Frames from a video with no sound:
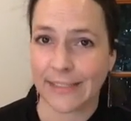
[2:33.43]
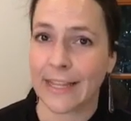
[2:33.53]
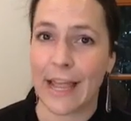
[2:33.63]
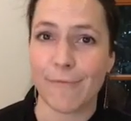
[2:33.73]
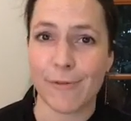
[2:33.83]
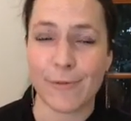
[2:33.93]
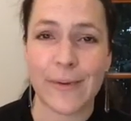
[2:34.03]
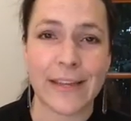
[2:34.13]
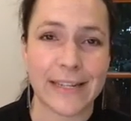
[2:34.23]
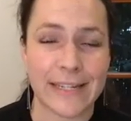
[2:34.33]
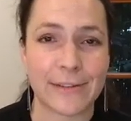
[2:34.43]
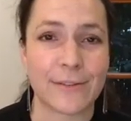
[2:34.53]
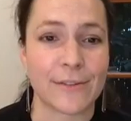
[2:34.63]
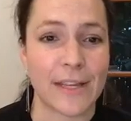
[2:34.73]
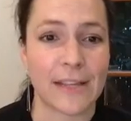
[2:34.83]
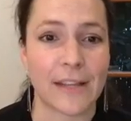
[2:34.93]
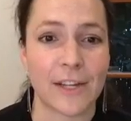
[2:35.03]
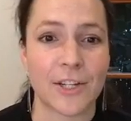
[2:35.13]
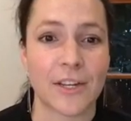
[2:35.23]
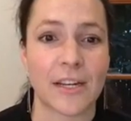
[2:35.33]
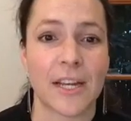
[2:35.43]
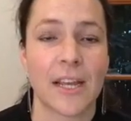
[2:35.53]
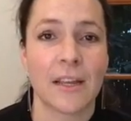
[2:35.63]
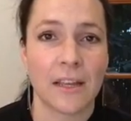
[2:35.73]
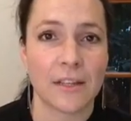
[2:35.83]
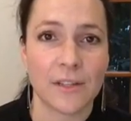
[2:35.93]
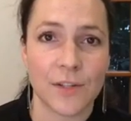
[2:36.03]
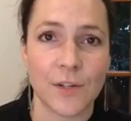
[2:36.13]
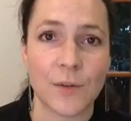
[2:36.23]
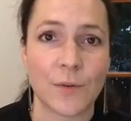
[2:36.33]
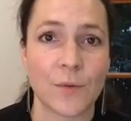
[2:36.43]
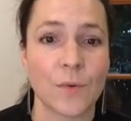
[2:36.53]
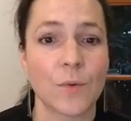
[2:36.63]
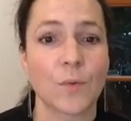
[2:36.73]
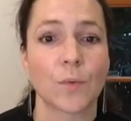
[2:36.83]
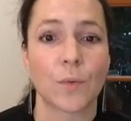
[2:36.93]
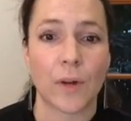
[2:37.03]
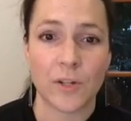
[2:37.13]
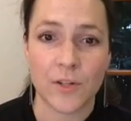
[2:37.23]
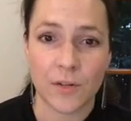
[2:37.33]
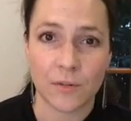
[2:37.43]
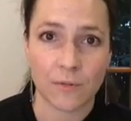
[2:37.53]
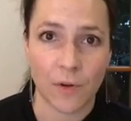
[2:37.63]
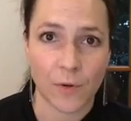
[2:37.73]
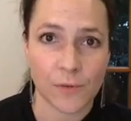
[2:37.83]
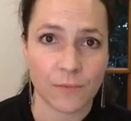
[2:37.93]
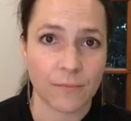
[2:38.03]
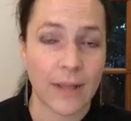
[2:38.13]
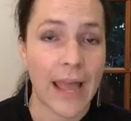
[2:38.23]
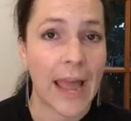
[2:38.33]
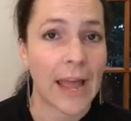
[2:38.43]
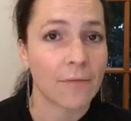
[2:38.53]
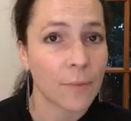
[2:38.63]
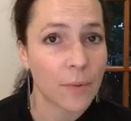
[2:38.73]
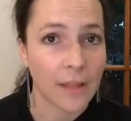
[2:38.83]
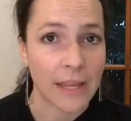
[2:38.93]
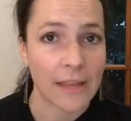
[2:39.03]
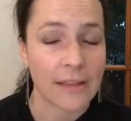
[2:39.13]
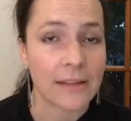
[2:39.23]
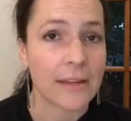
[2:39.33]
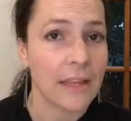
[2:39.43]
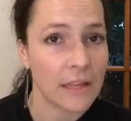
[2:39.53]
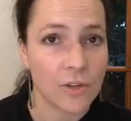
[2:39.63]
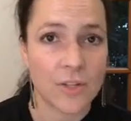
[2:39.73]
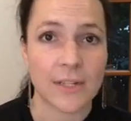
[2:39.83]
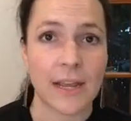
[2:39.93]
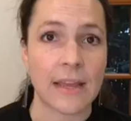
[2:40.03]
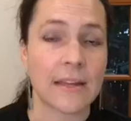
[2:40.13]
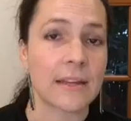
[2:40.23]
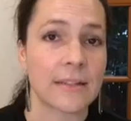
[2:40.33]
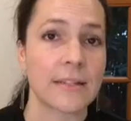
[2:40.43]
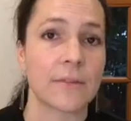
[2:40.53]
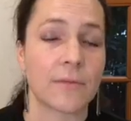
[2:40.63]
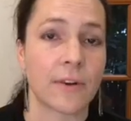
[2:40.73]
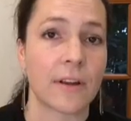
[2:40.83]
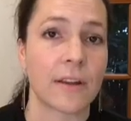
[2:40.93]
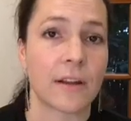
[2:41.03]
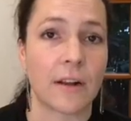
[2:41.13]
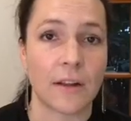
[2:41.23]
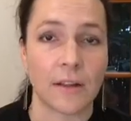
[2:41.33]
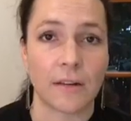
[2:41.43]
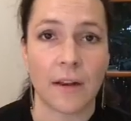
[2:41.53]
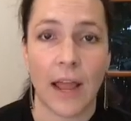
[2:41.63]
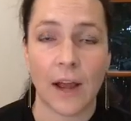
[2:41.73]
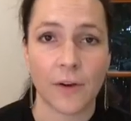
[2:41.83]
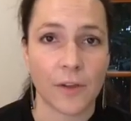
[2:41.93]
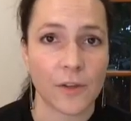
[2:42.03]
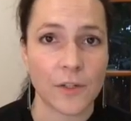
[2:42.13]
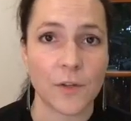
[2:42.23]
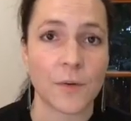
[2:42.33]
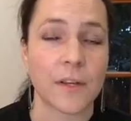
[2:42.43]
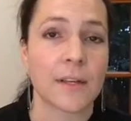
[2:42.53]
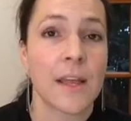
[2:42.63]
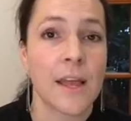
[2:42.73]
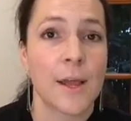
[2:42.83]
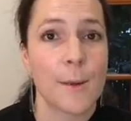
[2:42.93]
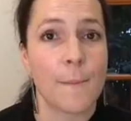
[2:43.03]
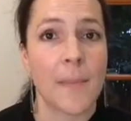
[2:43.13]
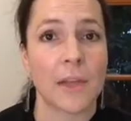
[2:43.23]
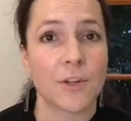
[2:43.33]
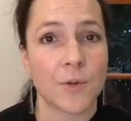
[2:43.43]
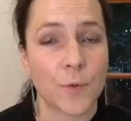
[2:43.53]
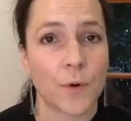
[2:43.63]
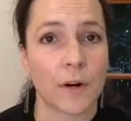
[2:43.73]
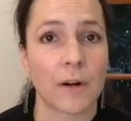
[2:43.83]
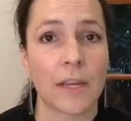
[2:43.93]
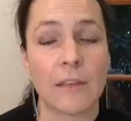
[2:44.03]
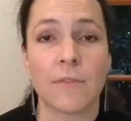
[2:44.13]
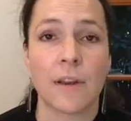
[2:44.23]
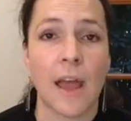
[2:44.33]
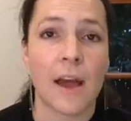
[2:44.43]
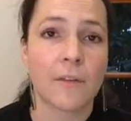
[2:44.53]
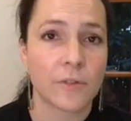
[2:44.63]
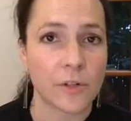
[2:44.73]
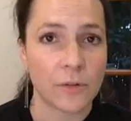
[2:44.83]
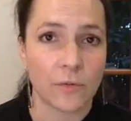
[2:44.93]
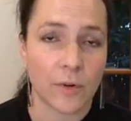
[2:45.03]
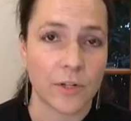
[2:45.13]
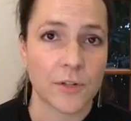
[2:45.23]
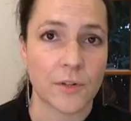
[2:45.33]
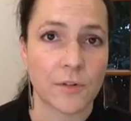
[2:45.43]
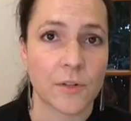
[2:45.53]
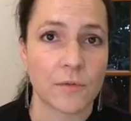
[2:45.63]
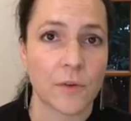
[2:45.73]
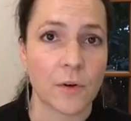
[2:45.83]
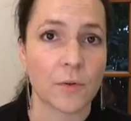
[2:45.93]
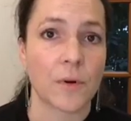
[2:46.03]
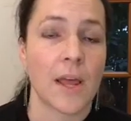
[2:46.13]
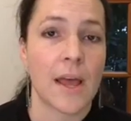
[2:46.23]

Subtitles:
every week until the election, is to register to vote, have a plan. Each state is different on how you can do it. Make sure, even after you've registered to vote,